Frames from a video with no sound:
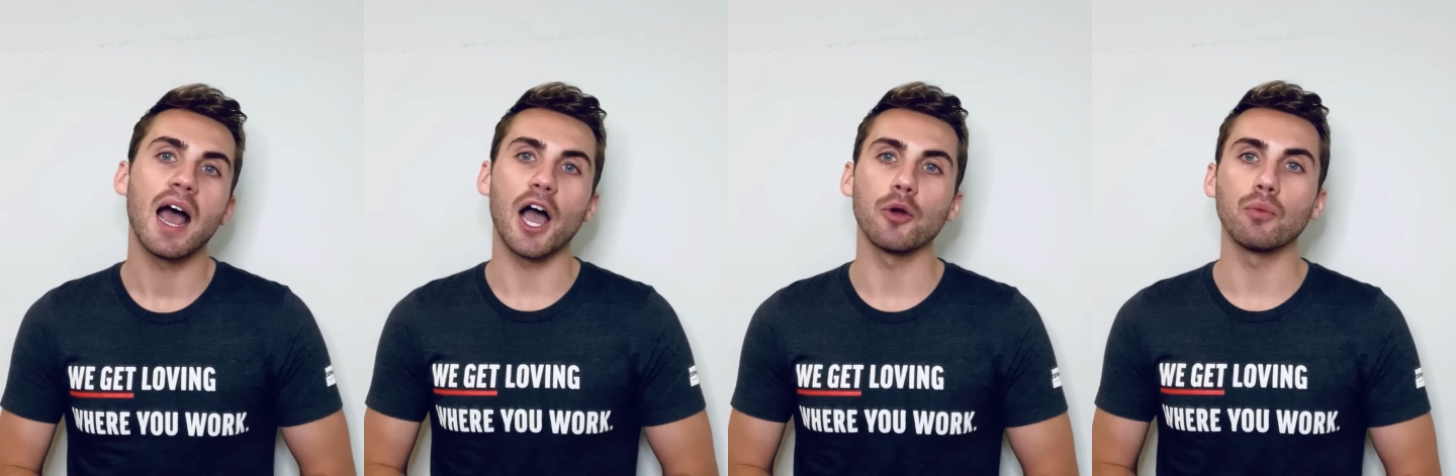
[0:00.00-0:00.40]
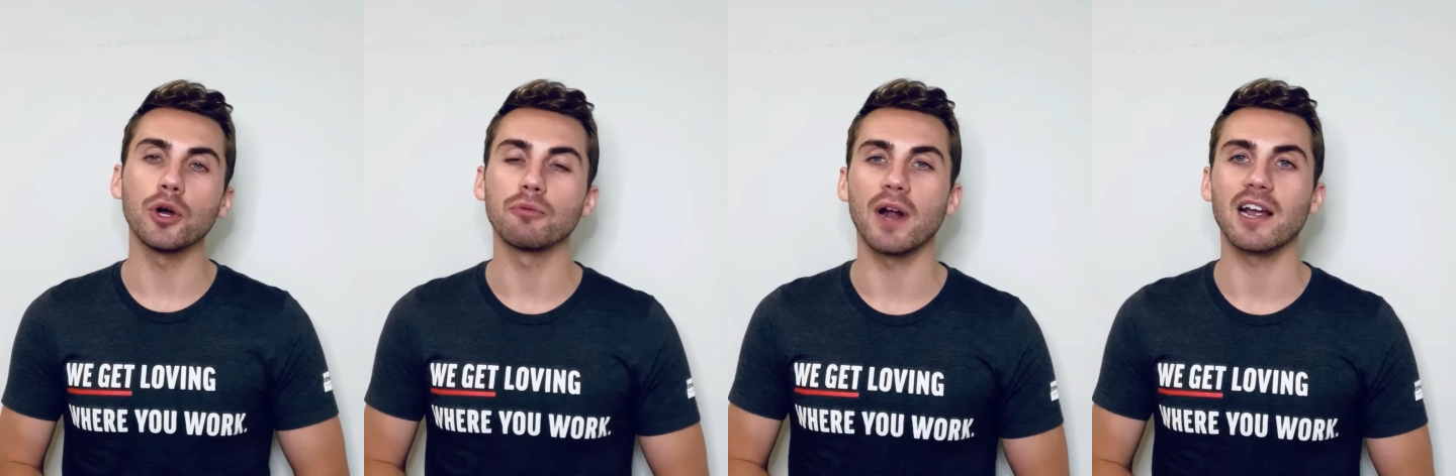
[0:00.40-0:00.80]
I
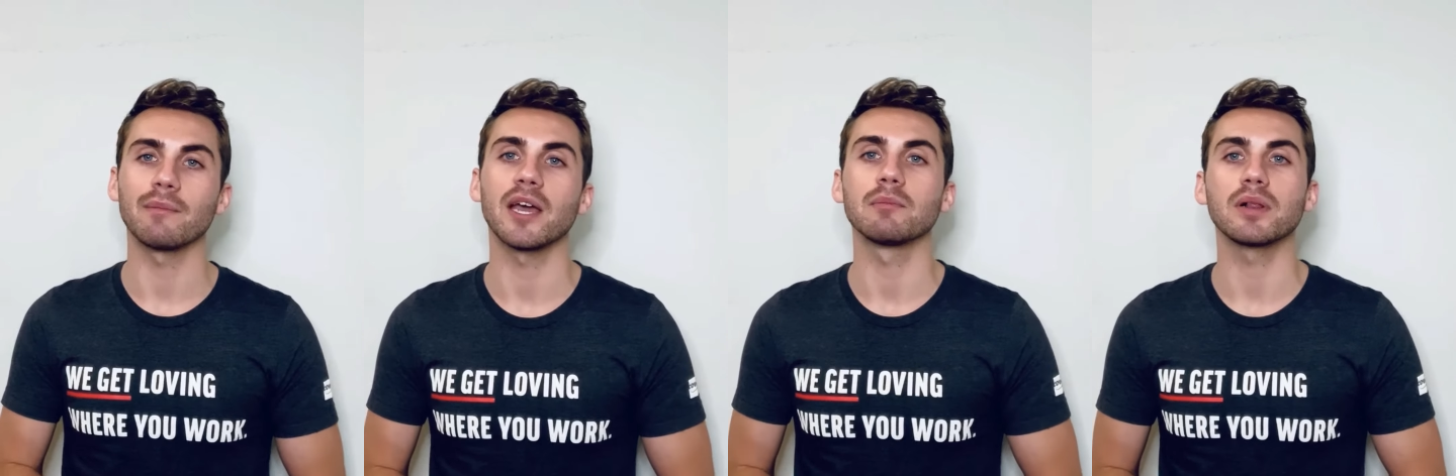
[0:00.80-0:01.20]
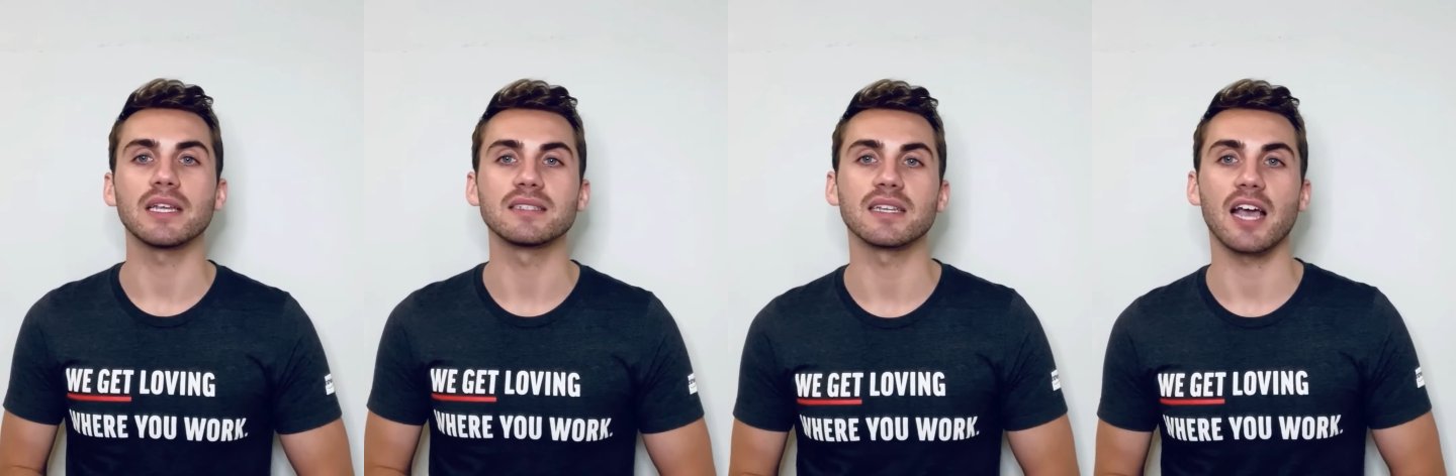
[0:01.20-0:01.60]
would recommend
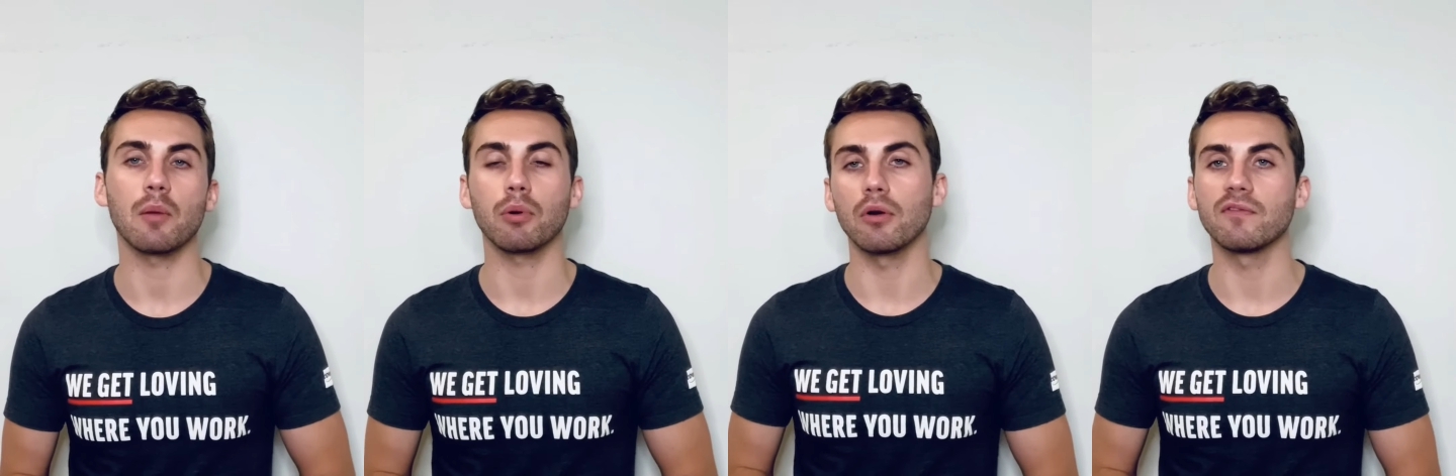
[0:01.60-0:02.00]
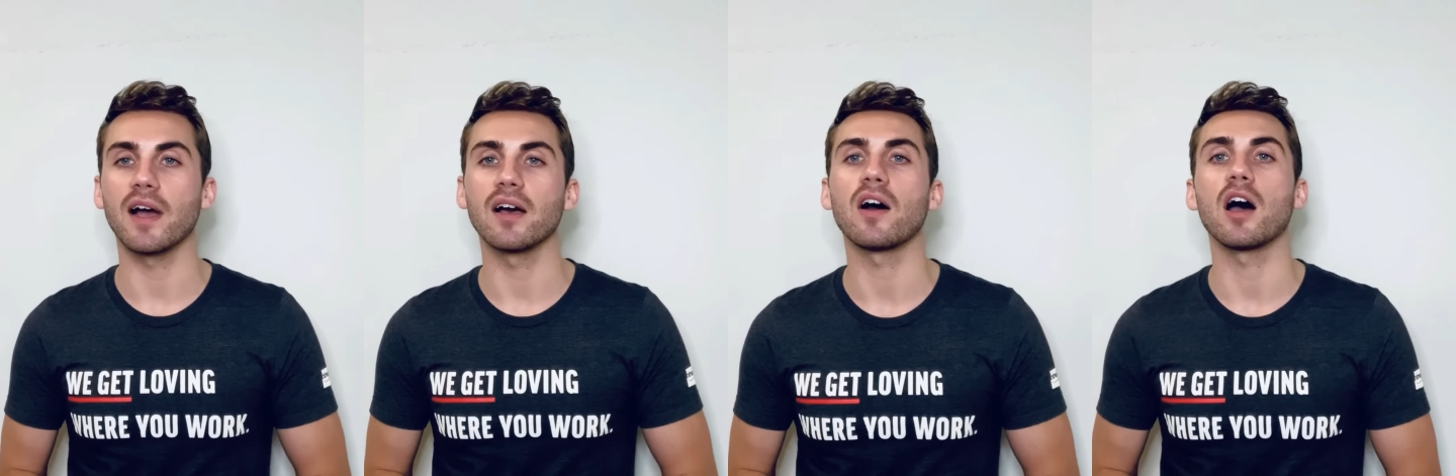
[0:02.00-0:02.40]
placing that
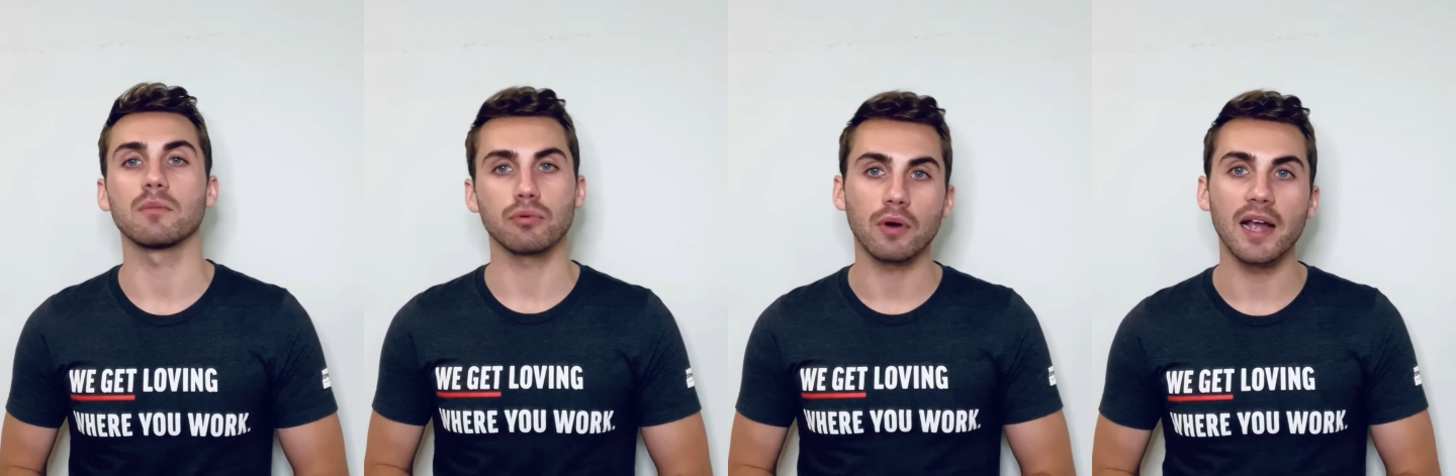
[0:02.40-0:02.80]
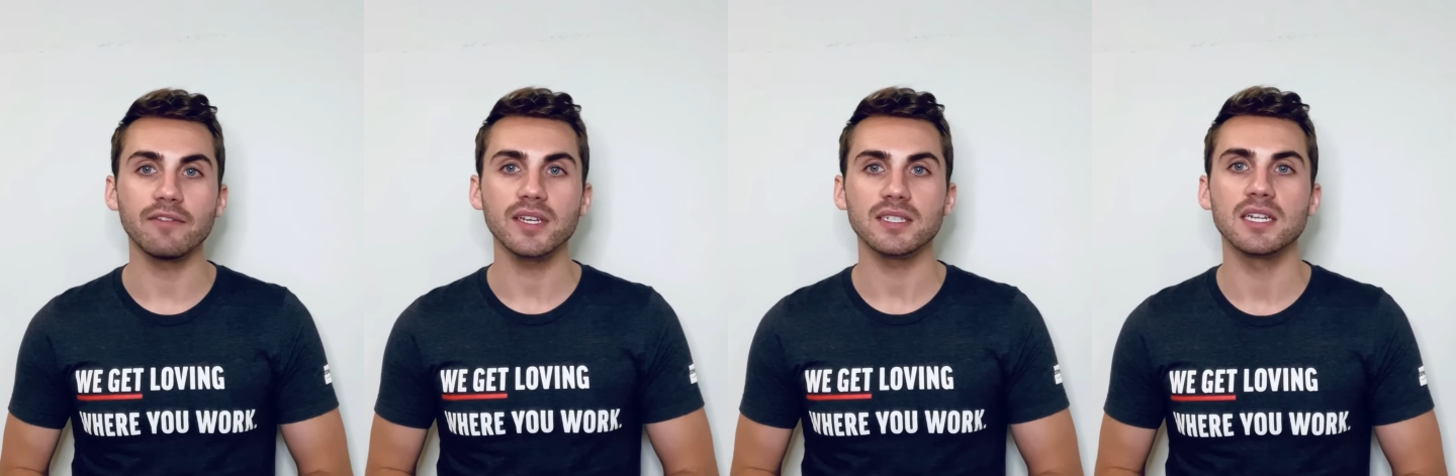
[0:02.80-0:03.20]
profile on
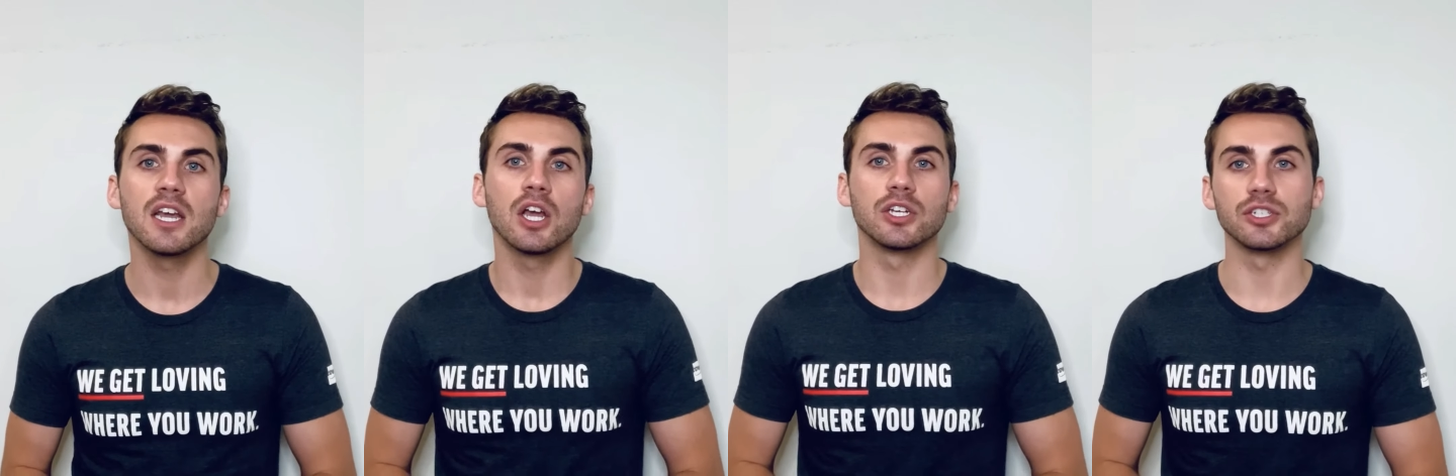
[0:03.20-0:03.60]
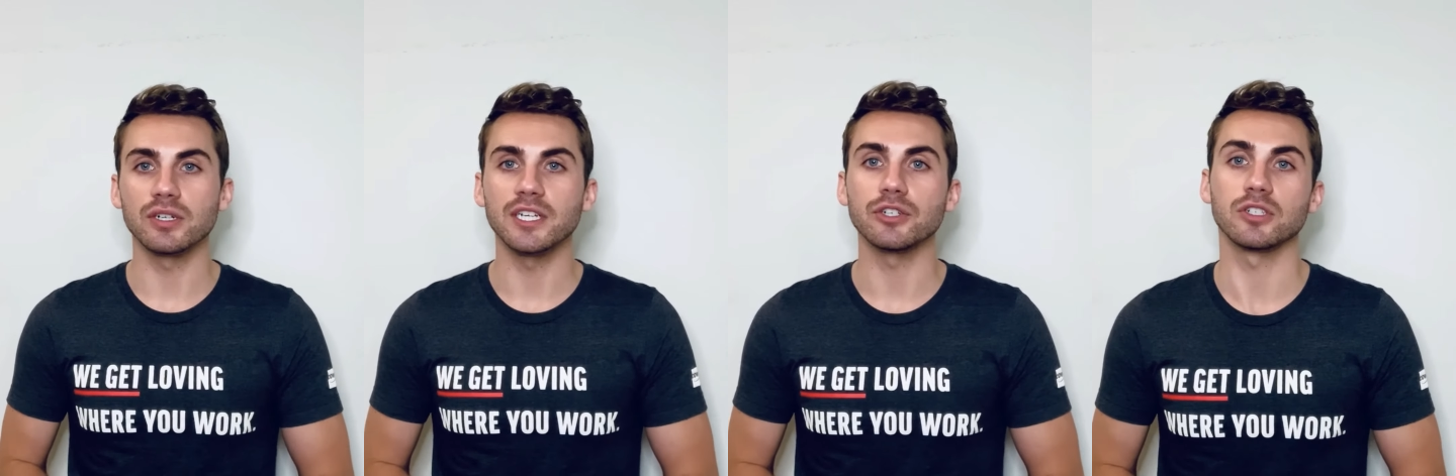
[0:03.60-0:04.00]
private
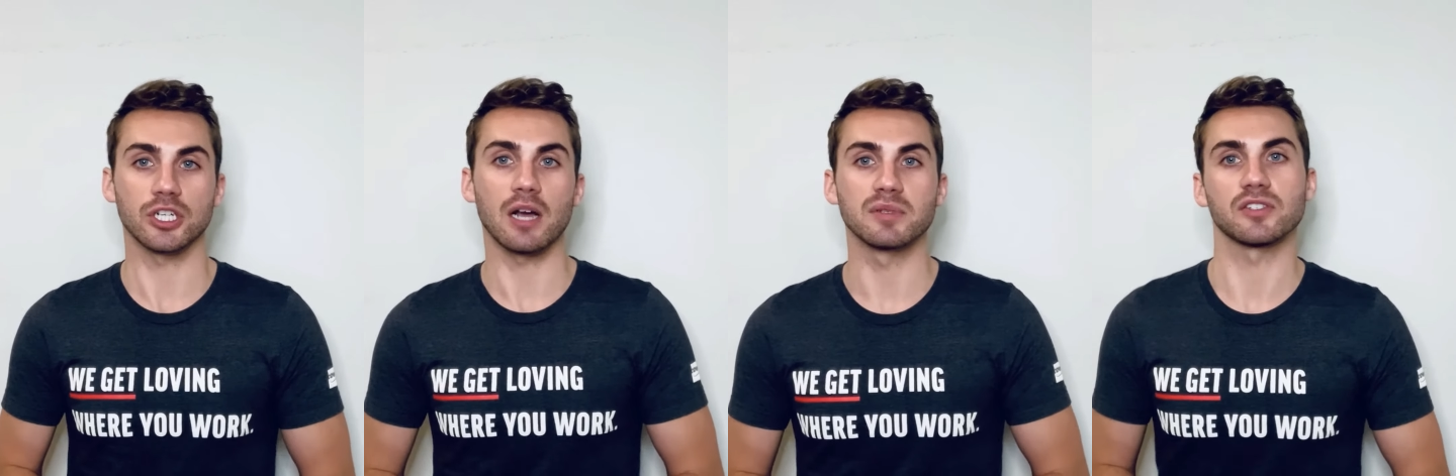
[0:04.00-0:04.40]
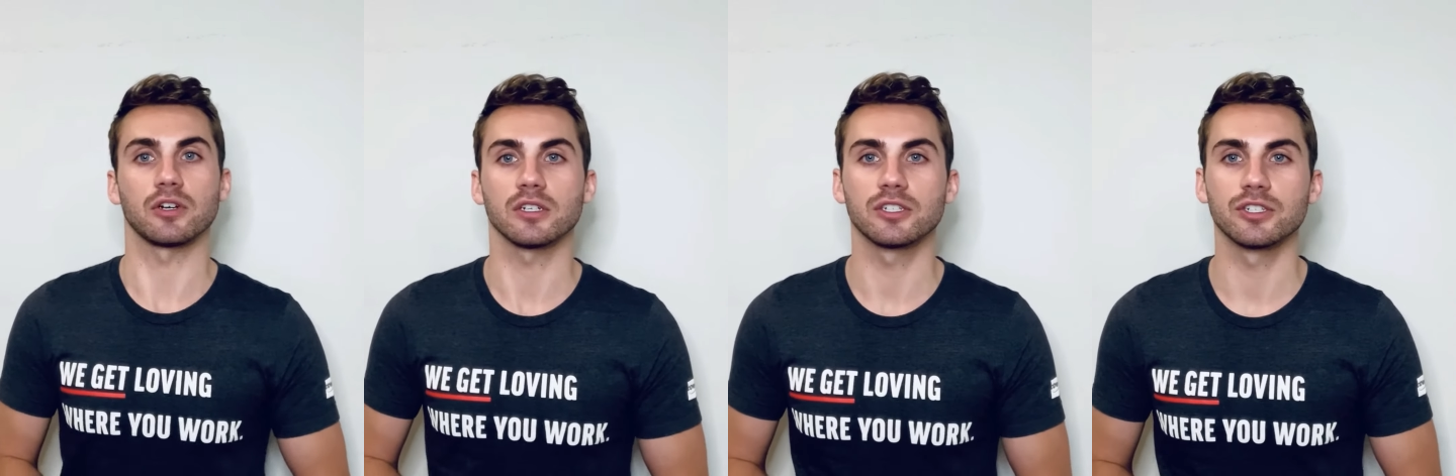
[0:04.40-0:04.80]
during your job
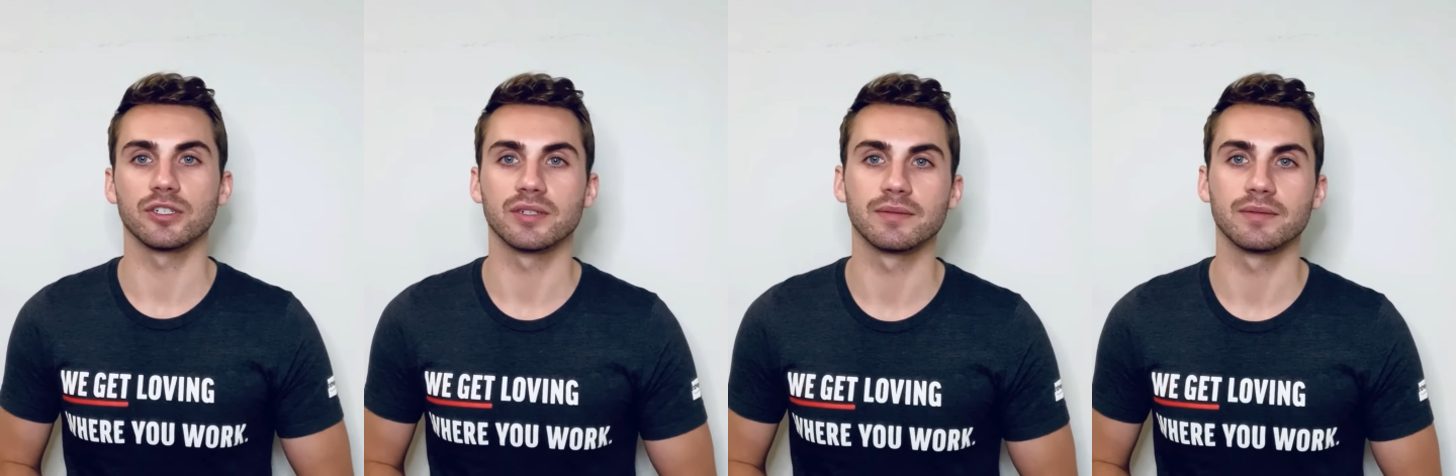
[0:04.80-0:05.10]
search.